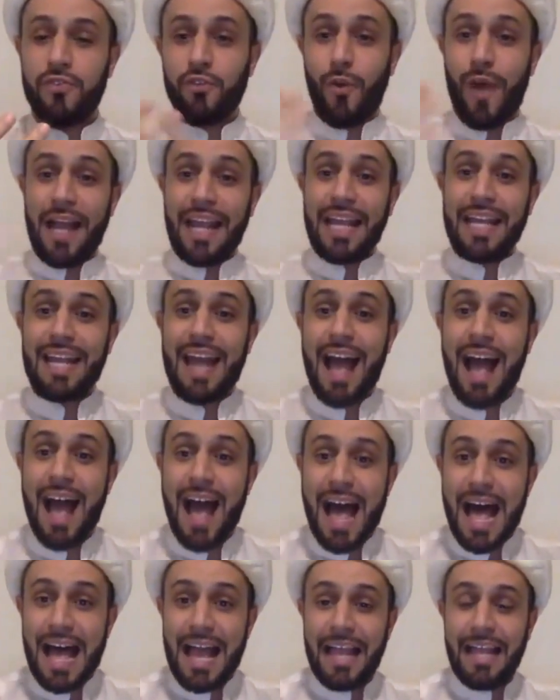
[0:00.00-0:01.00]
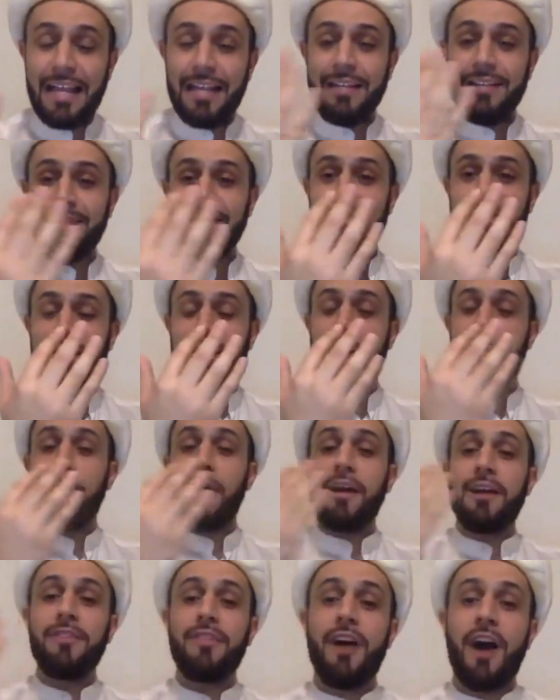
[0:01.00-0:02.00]
so I can hide
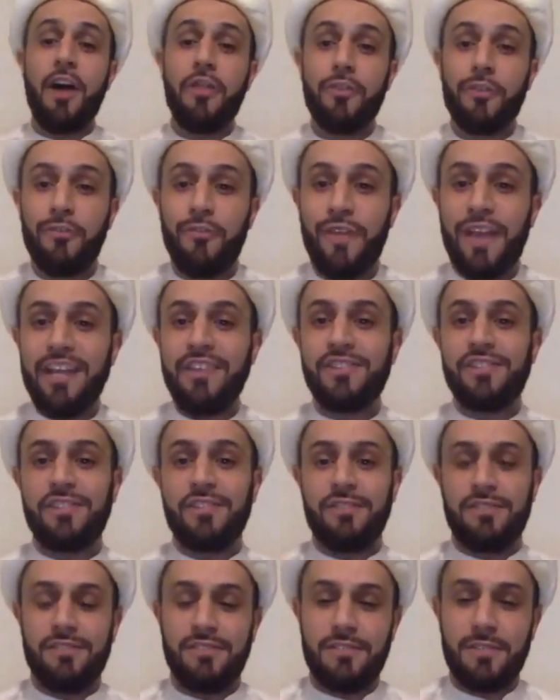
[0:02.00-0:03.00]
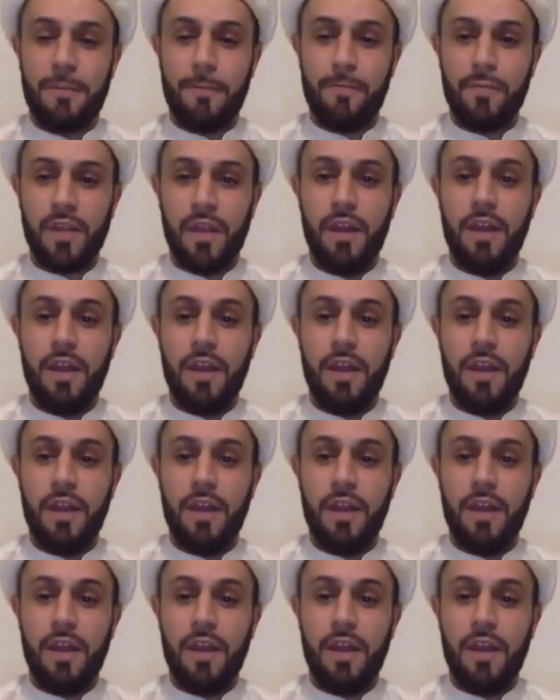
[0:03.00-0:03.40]
among the other faces.